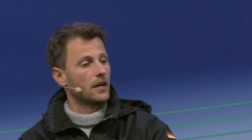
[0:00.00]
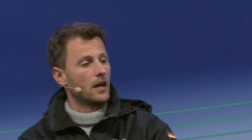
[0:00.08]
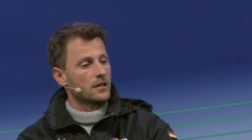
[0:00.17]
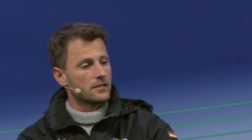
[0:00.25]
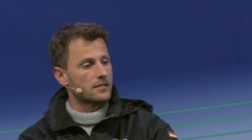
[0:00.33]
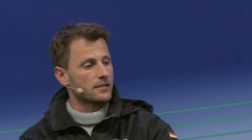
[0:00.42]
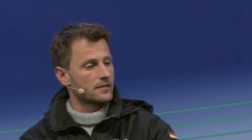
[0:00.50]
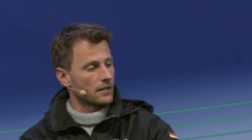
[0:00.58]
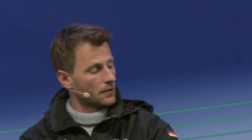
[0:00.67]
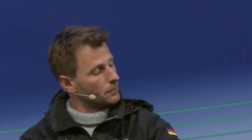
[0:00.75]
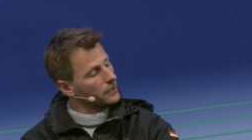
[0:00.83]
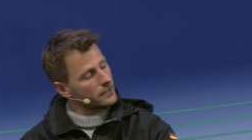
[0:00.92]
the
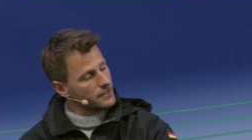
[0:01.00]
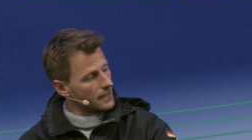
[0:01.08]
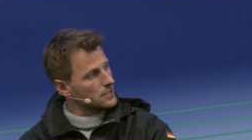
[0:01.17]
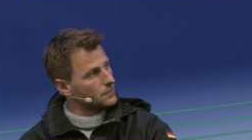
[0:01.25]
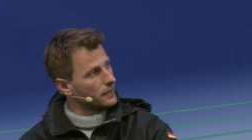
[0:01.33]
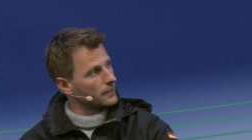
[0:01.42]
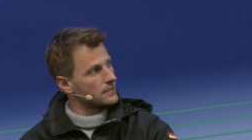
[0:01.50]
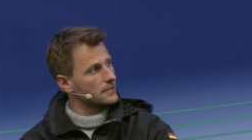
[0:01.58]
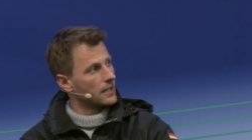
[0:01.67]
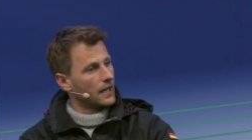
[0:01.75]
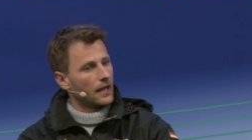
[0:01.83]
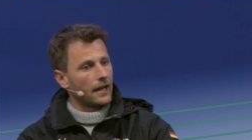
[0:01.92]
sustainability aspects
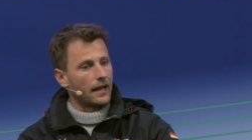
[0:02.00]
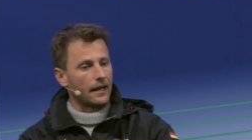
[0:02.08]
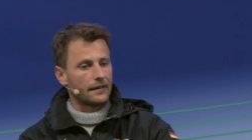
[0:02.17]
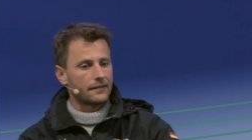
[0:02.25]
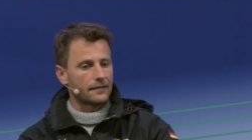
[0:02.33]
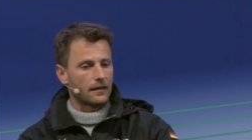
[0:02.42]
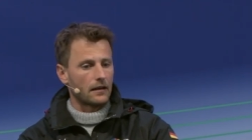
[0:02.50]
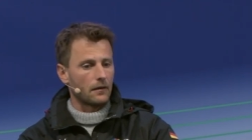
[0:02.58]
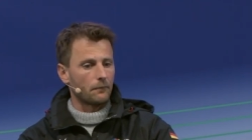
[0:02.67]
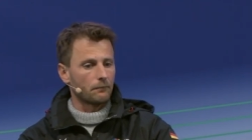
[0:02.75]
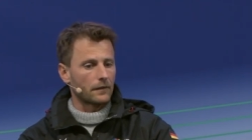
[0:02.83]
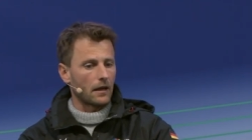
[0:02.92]
and
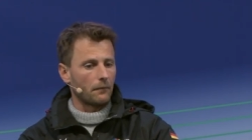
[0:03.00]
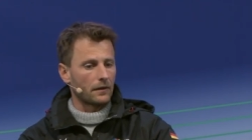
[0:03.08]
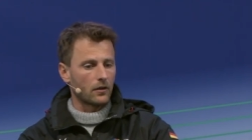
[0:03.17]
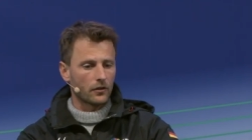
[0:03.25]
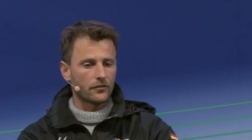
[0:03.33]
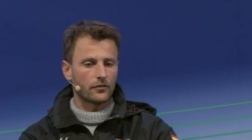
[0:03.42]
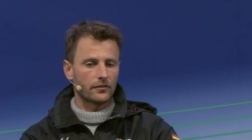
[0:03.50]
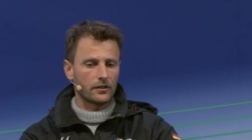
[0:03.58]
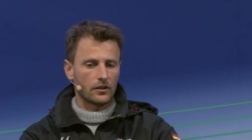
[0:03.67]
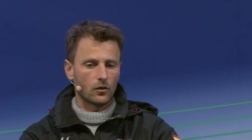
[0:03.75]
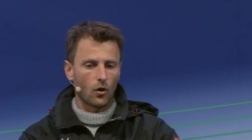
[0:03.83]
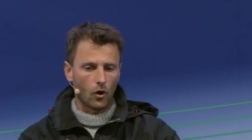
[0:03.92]
um, because
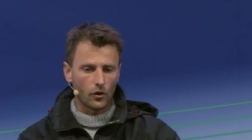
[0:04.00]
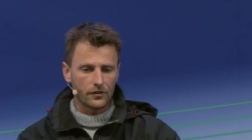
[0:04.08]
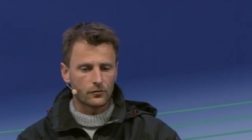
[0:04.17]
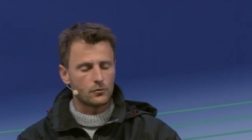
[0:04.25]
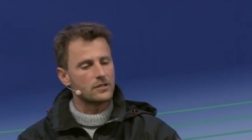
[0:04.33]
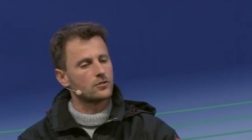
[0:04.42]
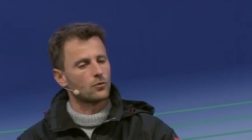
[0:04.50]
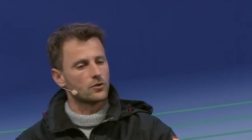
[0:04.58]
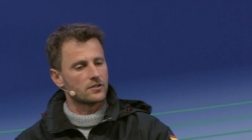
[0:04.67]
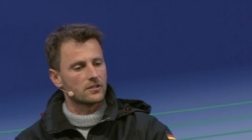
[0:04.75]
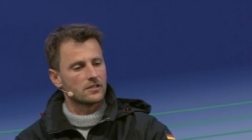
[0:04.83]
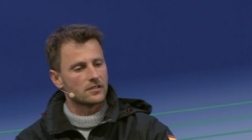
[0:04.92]
you know all these
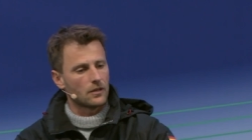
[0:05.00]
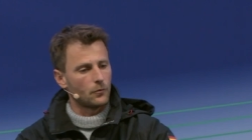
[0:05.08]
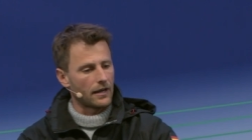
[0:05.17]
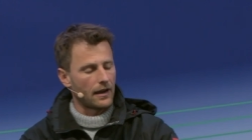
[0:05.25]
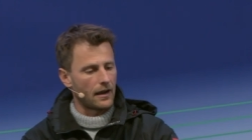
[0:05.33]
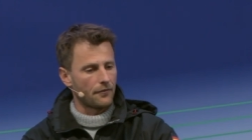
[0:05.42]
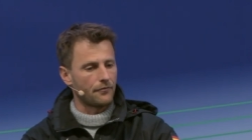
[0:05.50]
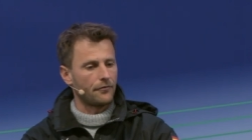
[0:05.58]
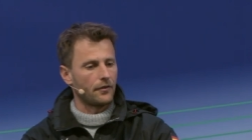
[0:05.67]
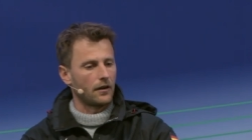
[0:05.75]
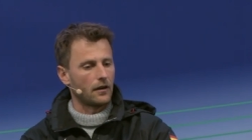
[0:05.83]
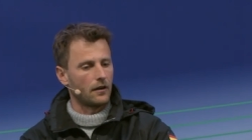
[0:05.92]
resources that we have
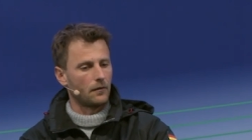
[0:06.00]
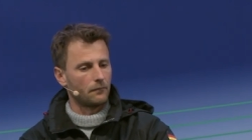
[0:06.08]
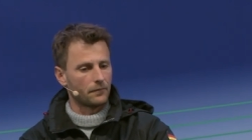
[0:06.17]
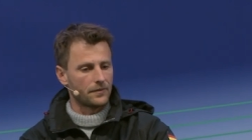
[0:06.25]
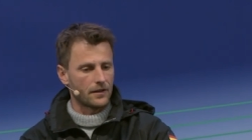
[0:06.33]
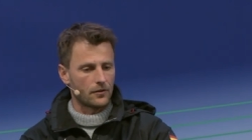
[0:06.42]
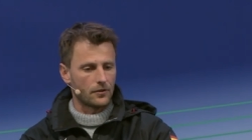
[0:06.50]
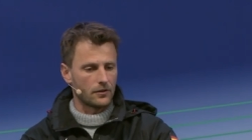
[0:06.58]
um, they're